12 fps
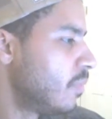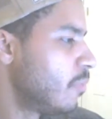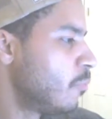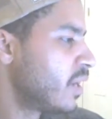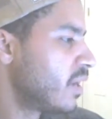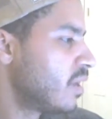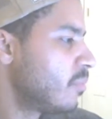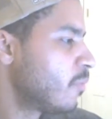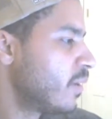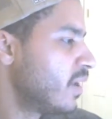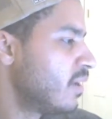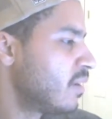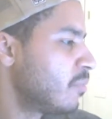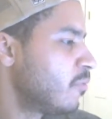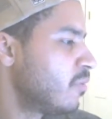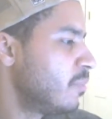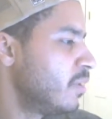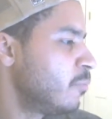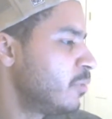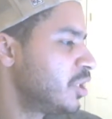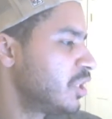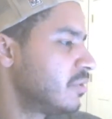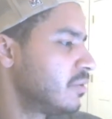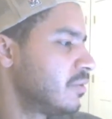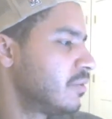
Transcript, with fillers: Then when I come around, I'm gonna be with you.